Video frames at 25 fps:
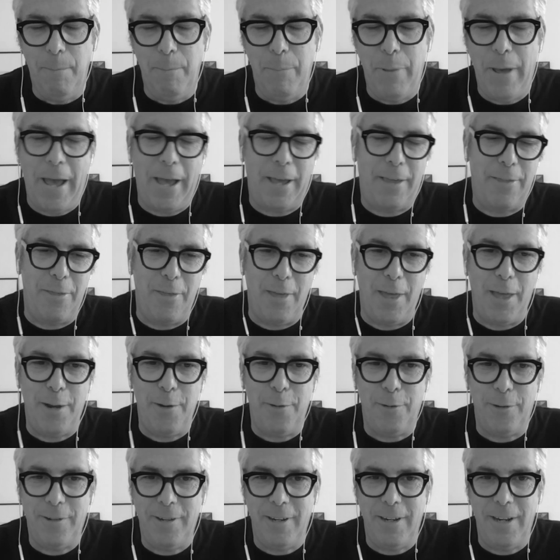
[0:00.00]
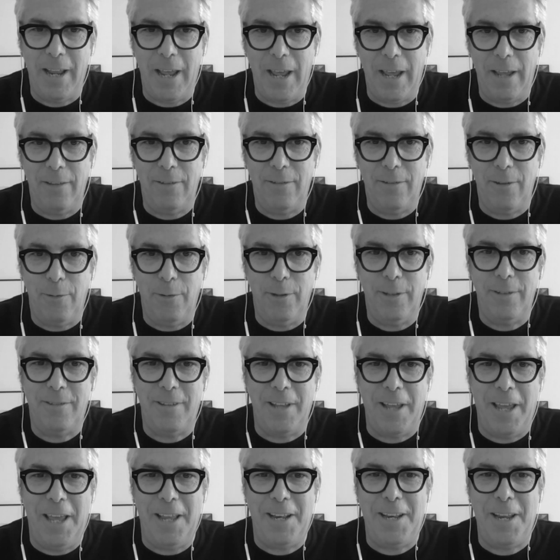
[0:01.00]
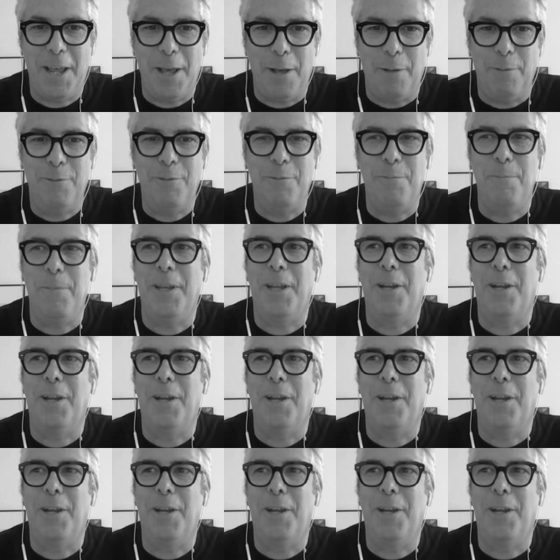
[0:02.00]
back then or today. So it helped me